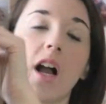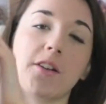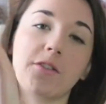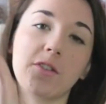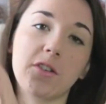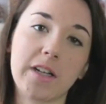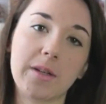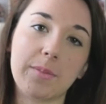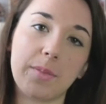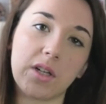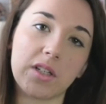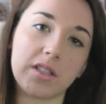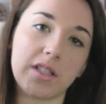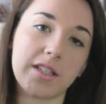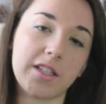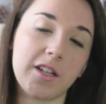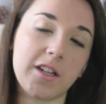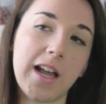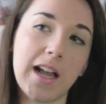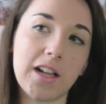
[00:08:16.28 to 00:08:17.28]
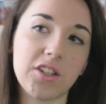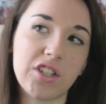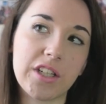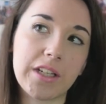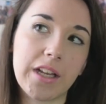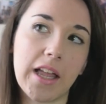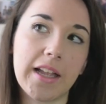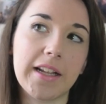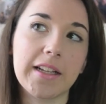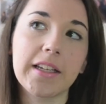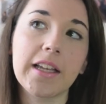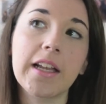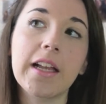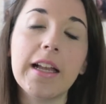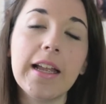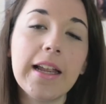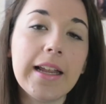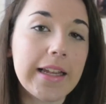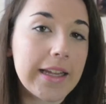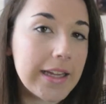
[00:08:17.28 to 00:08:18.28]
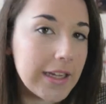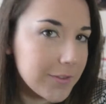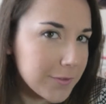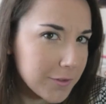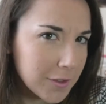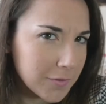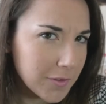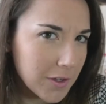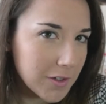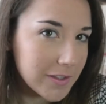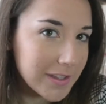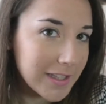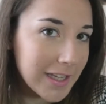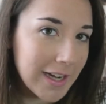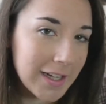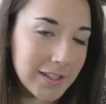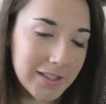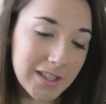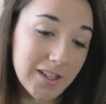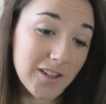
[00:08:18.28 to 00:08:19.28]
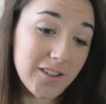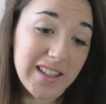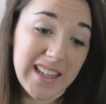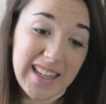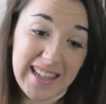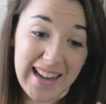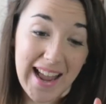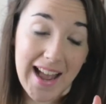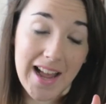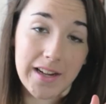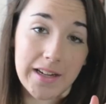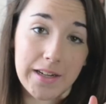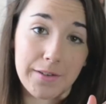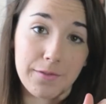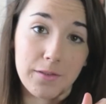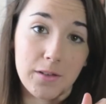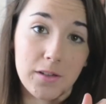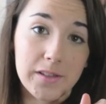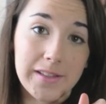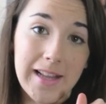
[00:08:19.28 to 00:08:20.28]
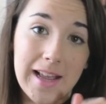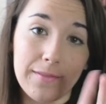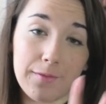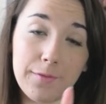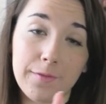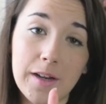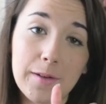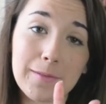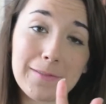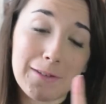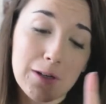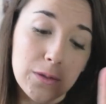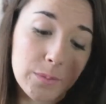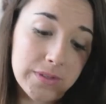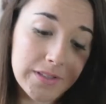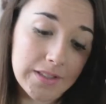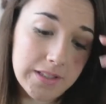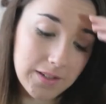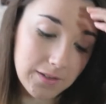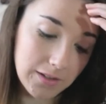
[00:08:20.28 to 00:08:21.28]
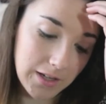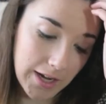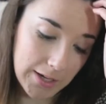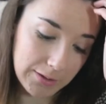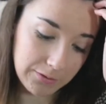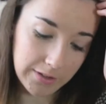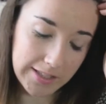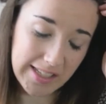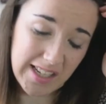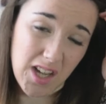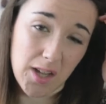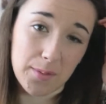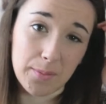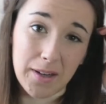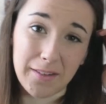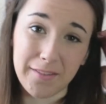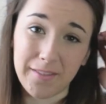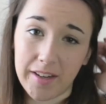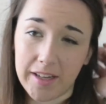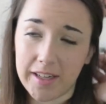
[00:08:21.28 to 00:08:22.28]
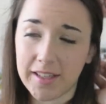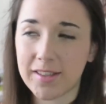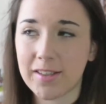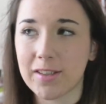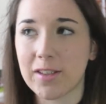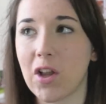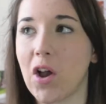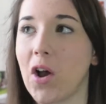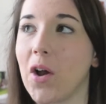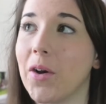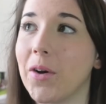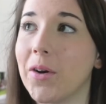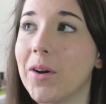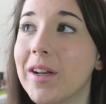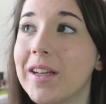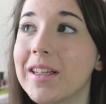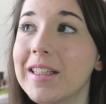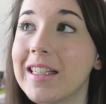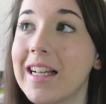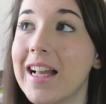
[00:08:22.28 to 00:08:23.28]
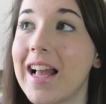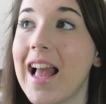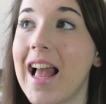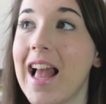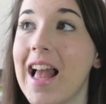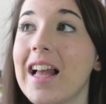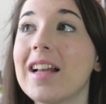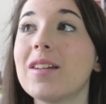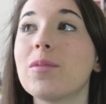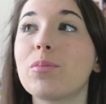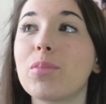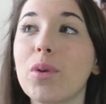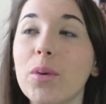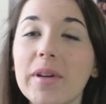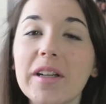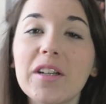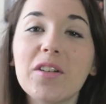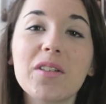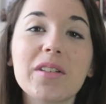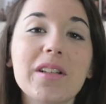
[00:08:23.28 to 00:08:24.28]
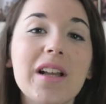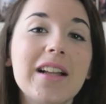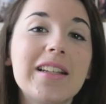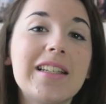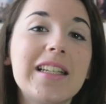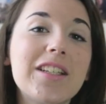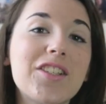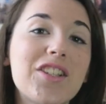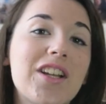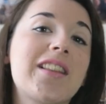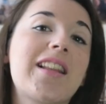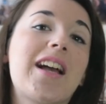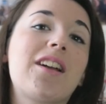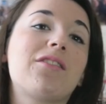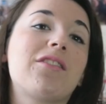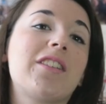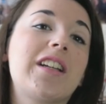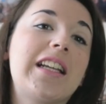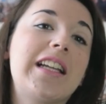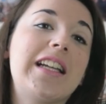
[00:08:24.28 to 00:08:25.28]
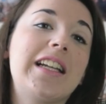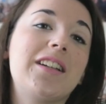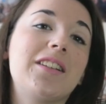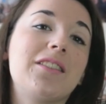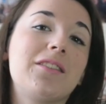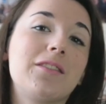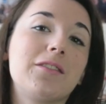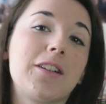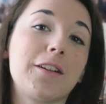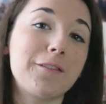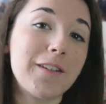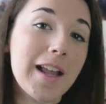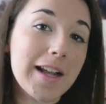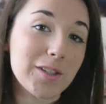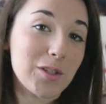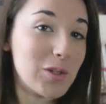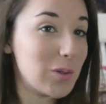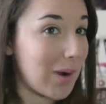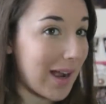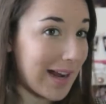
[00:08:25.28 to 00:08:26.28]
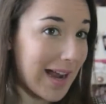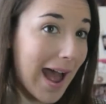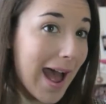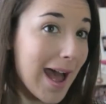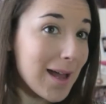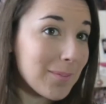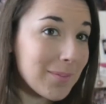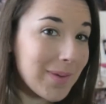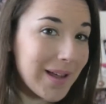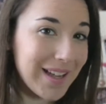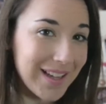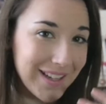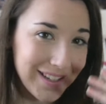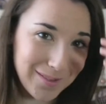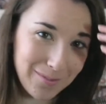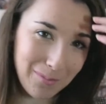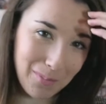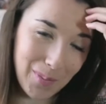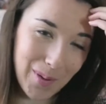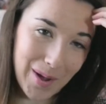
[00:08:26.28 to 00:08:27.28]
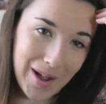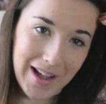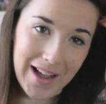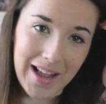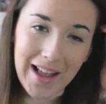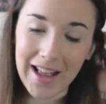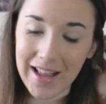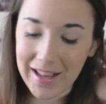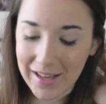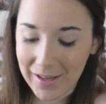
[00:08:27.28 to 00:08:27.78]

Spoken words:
ironic because I don't actually like either of those things. I don't eat candy floss, and flip-flops like really hurt my feet, so probably not a t-shirt that really reflects who I am, but